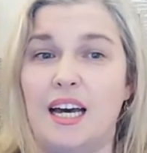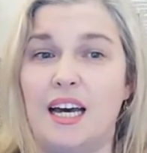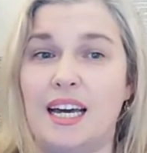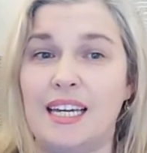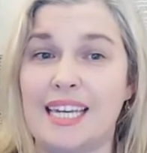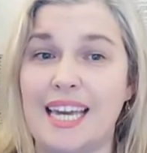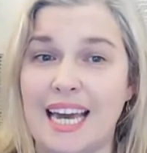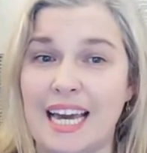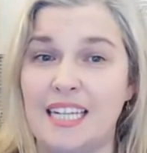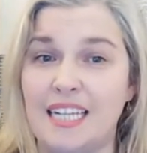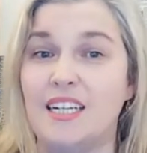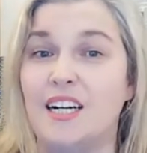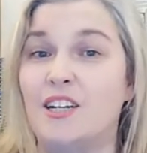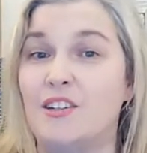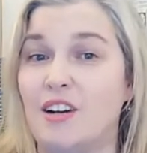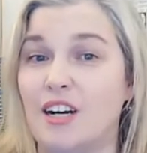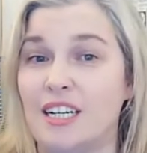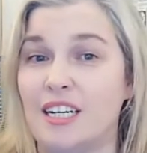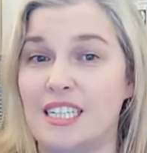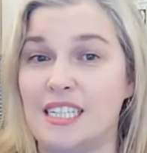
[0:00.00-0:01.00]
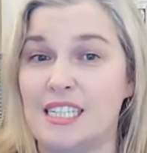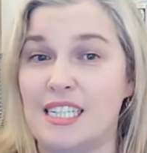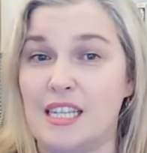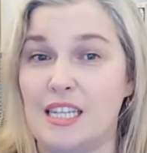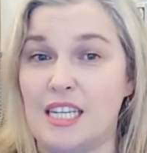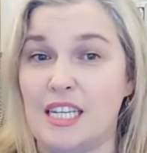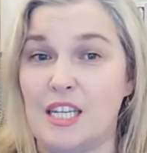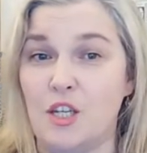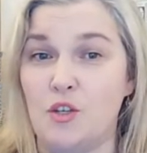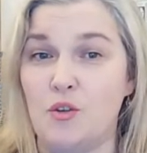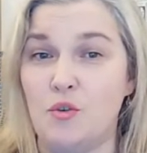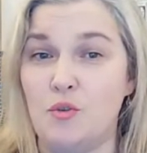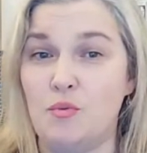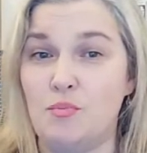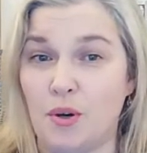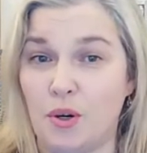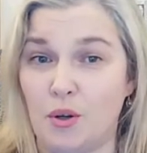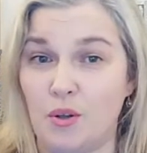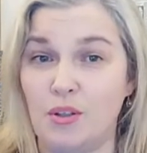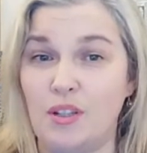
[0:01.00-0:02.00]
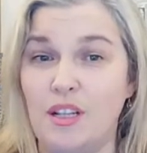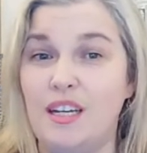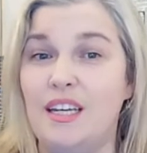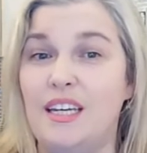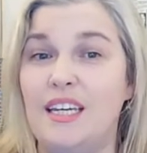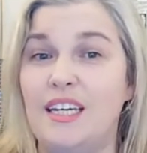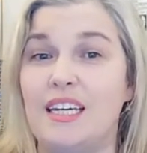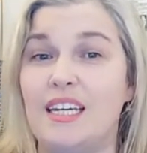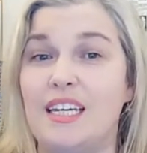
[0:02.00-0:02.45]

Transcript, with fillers: Again, our Ireland in the EU poll,